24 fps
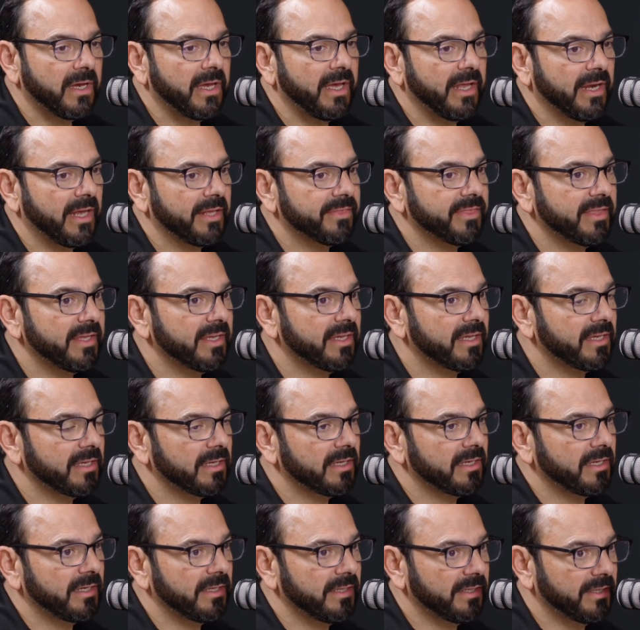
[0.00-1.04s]
And I think
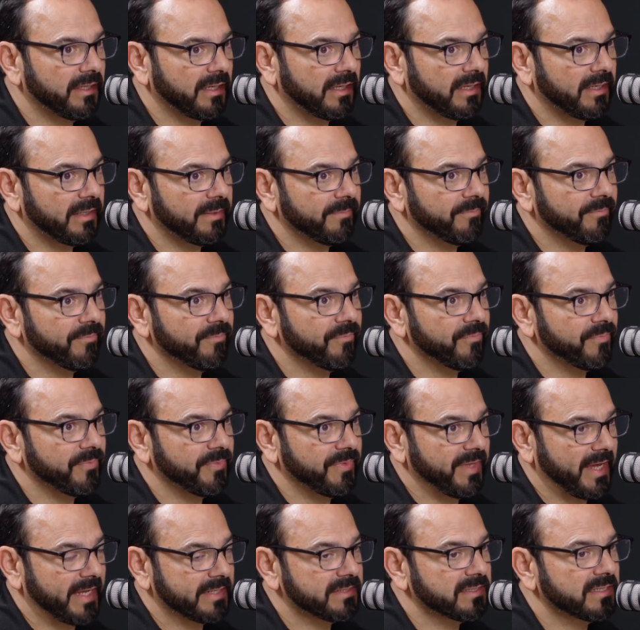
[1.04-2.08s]

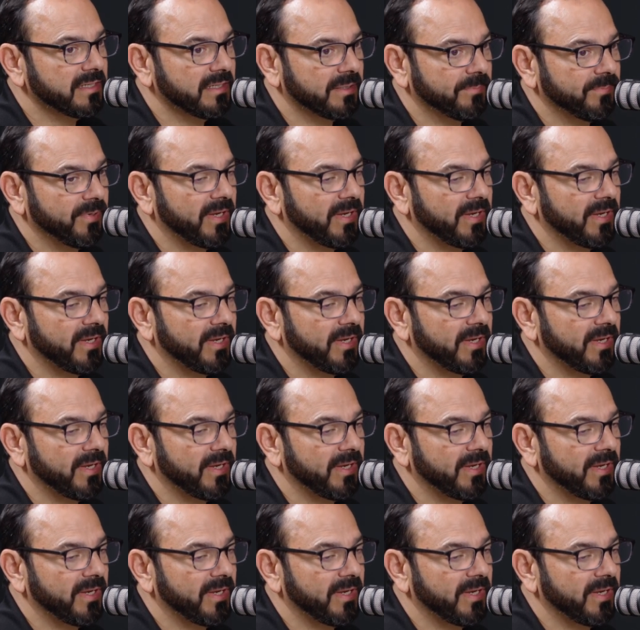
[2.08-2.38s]
that's going